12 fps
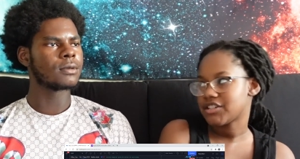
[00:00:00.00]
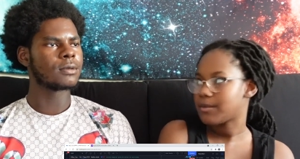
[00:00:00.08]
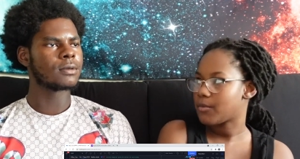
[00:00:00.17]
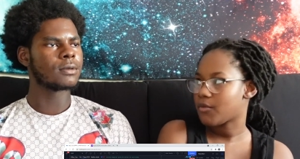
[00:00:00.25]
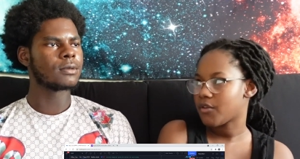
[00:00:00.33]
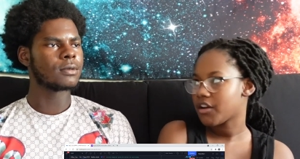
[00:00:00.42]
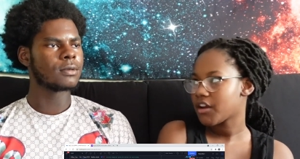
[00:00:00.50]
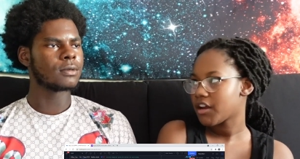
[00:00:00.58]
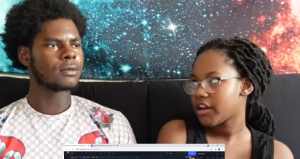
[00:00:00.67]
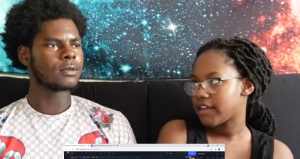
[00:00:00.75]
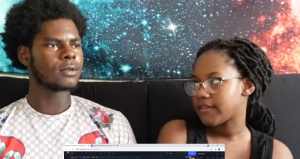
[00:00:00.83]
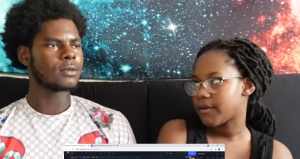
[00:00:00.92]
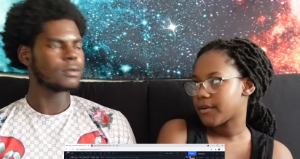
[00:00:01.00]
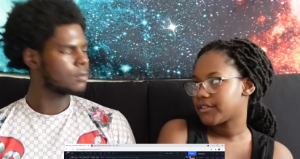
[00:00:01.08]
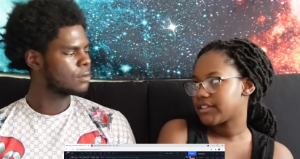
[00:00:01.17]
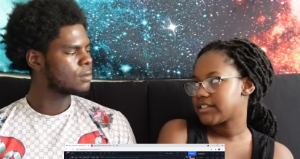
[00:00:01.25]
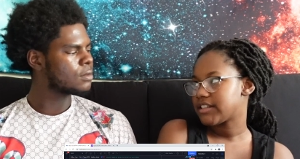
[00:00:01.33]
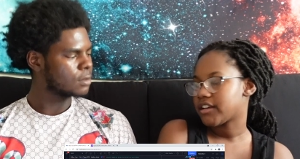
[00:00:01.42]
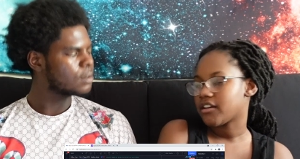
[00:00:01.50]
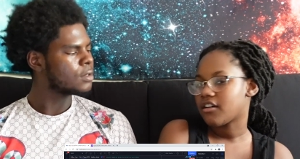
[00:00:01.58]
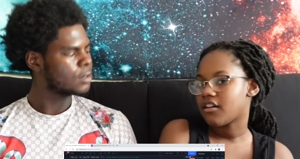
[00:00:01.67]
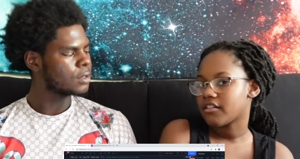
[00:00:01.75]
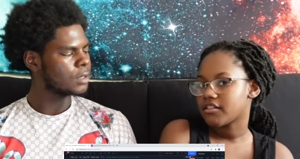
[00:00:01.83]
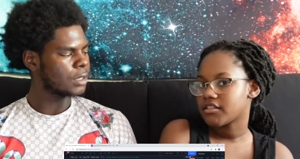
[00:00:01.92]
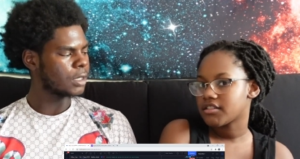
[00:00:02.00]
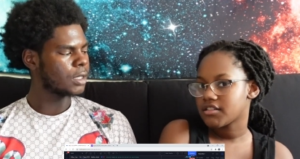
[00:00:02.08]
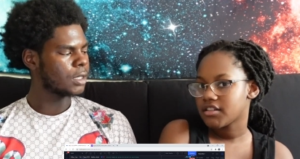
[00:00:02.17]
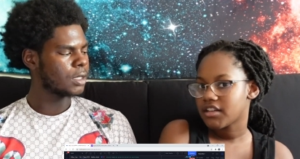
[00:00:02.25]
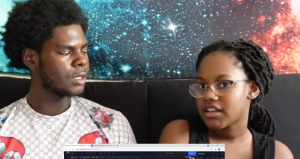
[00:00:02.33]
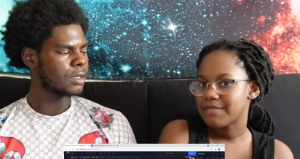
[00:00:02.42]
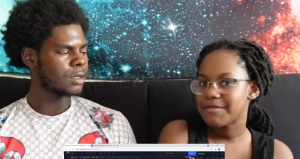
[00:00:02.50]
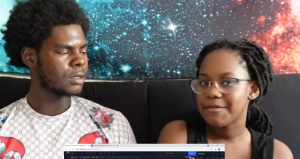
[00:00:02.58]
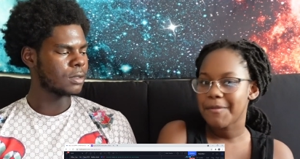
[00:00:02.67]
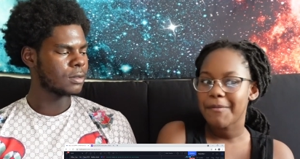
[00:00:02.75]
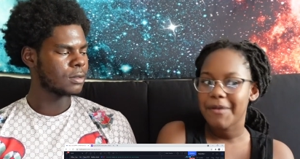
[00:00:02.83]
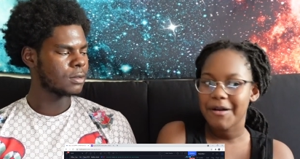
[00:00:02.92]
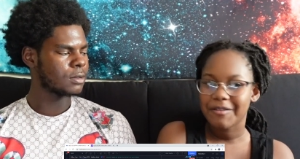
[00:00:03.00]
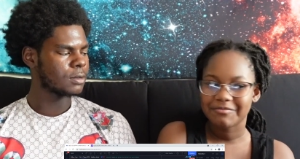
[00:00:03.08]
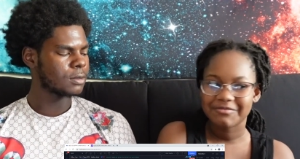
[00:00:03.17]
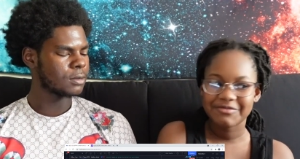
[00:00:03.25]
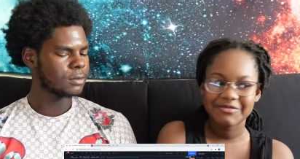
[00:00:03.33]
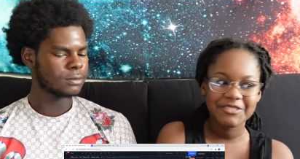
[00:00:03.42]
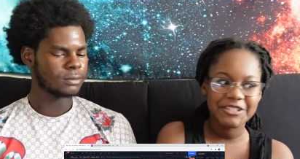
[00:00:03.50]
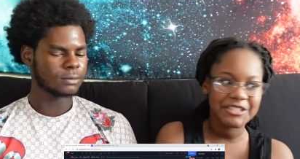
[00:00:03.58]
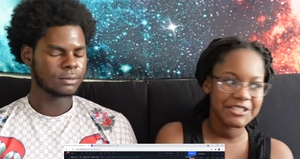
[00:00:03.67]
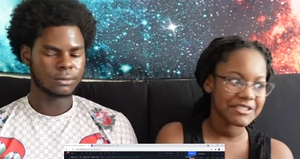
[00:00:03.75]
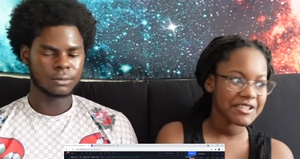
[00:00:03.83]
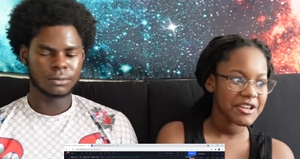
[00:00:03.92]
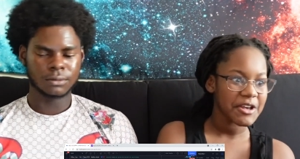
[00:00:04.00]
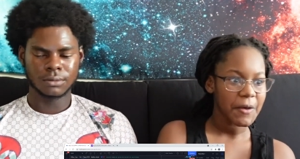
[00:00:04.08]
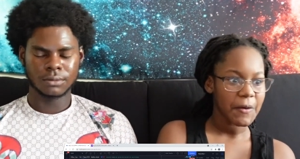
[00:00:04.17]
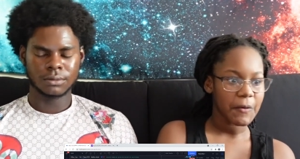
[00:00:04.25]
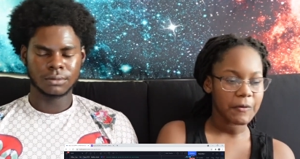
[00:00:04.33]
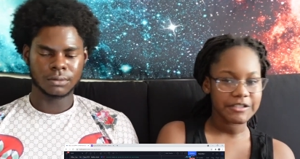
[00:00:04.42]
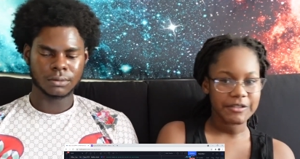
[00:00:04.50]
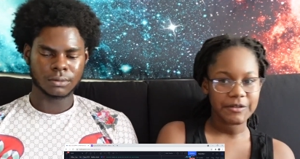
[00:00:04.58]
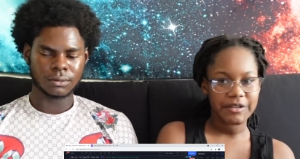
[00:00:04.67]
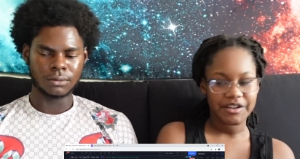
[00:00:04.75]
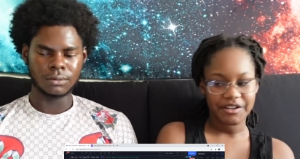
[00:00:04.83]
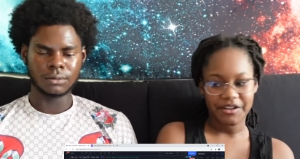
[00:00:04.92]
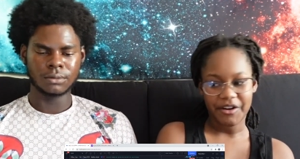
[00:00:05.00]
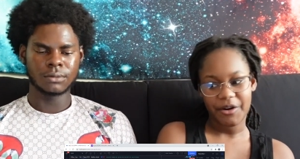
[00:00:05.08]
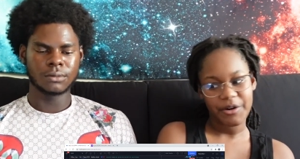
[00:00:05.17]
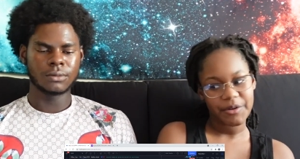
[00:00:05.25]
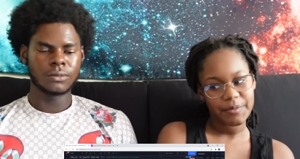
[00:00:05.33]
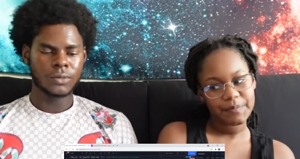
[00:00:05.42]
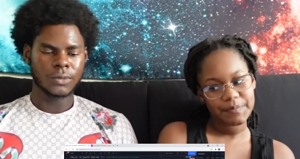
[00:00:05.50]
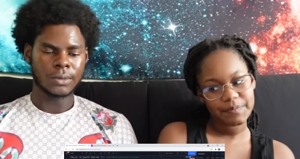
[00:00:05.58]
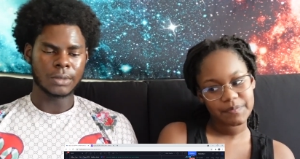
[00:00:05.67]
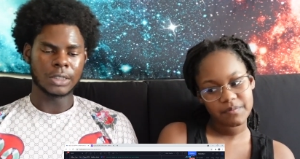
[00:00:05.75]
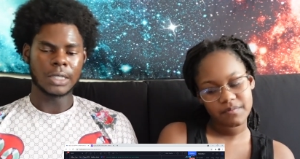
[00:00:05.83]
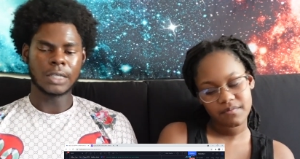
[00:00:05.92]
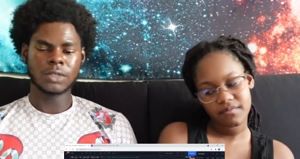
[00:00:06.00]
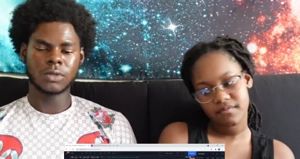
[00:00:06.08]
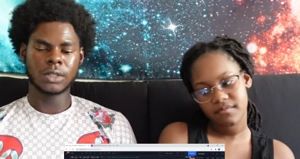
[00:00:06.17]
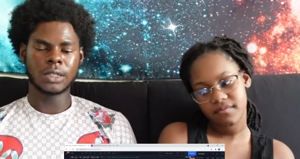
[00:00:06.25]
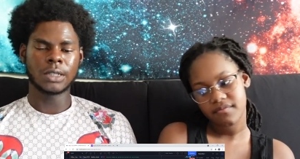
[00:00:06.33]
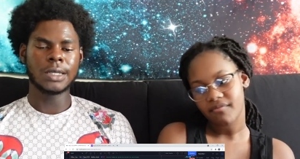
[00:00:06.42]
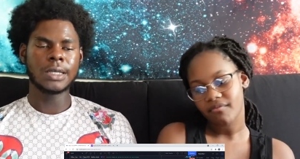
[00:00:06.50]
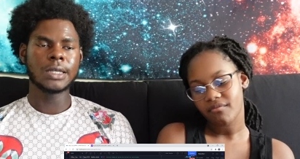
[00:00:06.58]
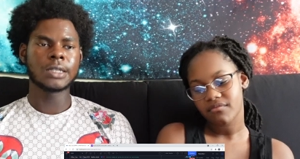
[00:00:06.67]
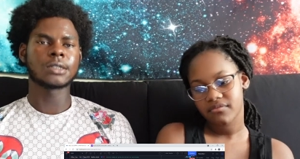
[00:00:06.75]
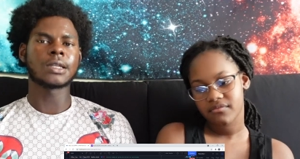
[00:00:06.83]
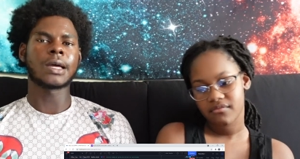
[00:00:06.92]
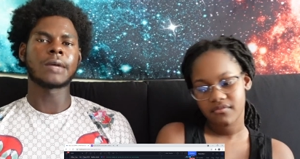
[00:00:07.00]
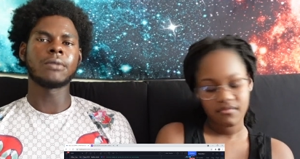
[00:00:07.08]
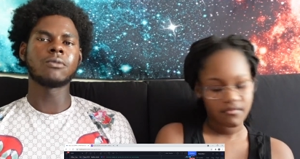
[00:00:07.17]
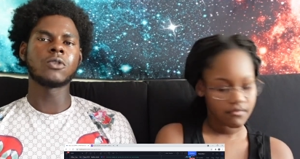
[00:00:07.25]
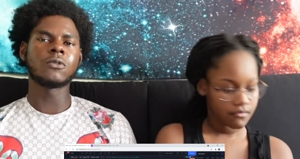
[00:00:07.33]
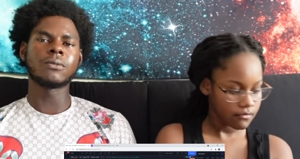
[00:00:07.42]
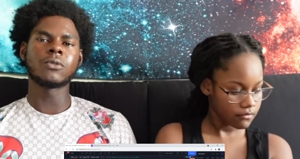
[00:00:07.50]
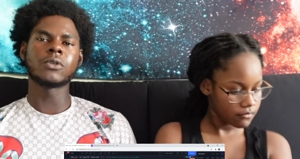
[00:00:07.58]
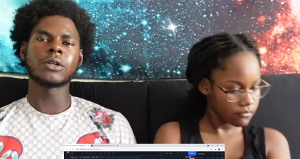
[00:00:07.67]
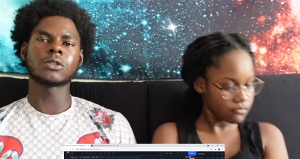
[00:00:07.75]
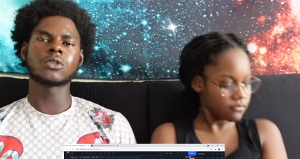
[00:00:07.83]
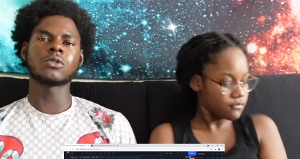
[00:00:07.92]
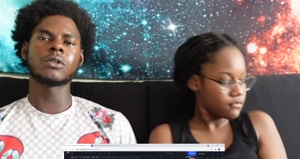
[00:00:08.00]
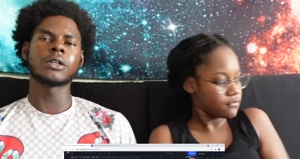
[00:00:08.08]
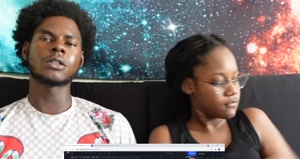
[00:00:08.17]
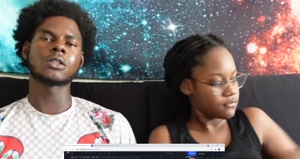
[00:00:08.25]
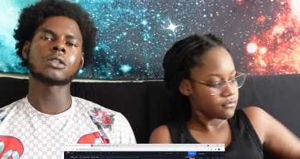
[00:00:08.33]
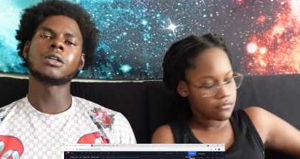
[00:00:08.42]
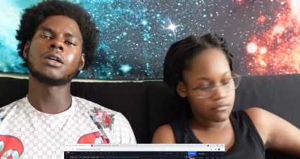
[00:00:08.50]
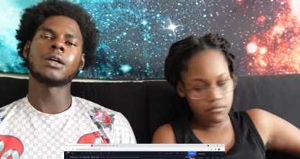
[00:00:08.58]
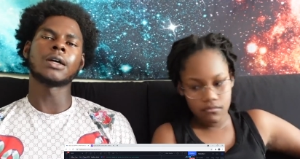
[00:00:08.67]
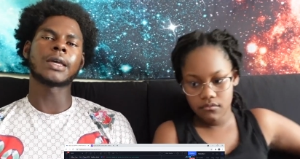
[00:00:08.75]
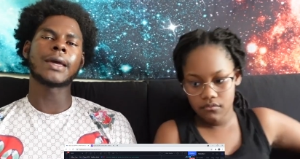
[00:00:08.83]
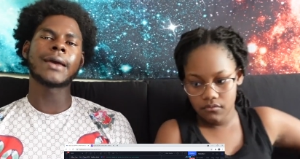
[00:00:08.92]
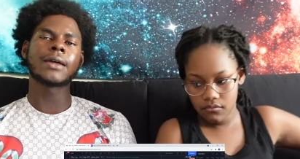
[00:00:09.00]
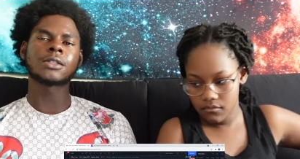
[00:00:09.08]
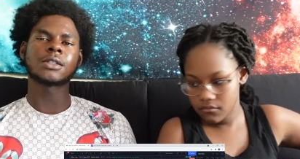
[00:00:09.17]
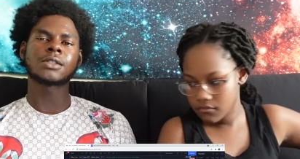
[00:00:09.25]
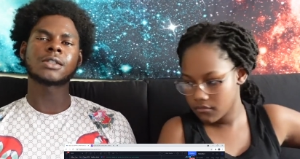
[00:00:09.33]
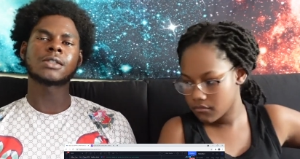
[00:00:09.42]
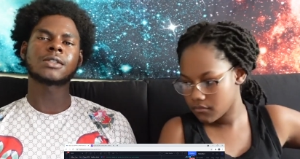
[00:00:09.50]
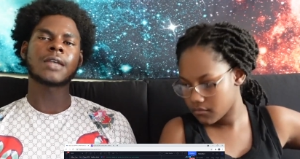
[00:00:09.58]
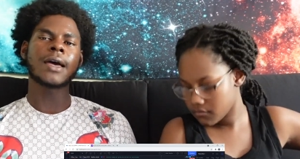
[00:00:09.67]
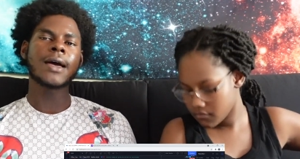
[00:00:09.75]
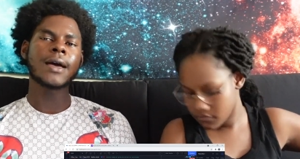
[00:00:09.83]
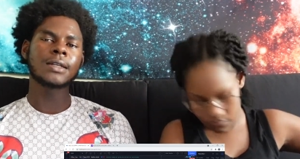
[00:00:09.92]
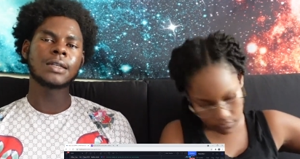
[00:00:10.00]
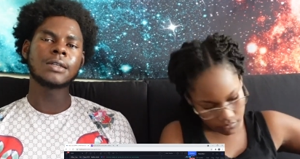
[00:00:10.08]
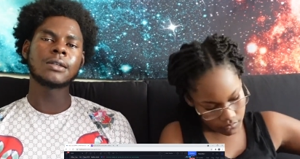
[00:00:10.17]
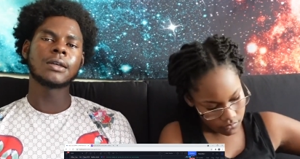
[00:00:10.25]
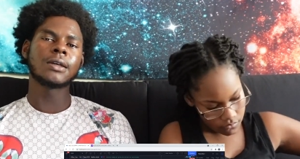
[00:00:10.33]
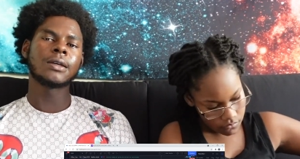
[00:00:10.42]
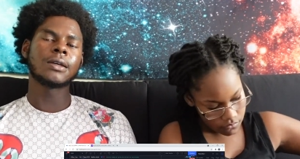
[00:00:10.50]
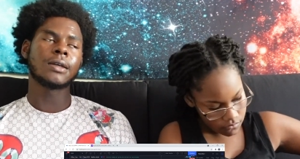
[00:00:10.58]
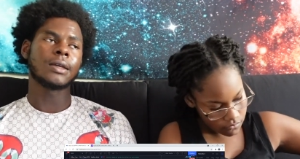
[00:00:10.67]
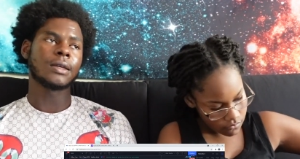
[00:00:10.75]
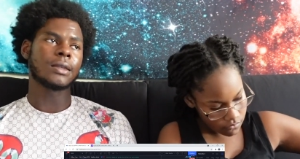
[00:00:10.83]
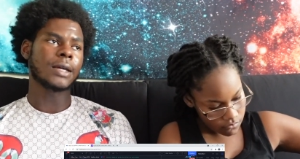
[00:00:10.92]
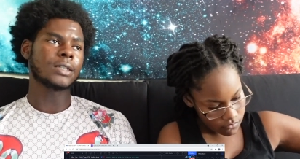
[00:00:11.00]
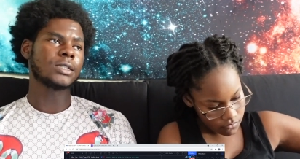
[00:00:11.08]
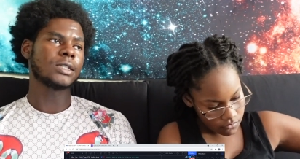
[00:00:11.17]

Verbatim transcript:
Speaker 1: anymore and they were only taking cards. Yeah. And me and my mom just went to go get her card.
Speaker 2: But that's what it is. Like we moving more towards a cashless society. And like she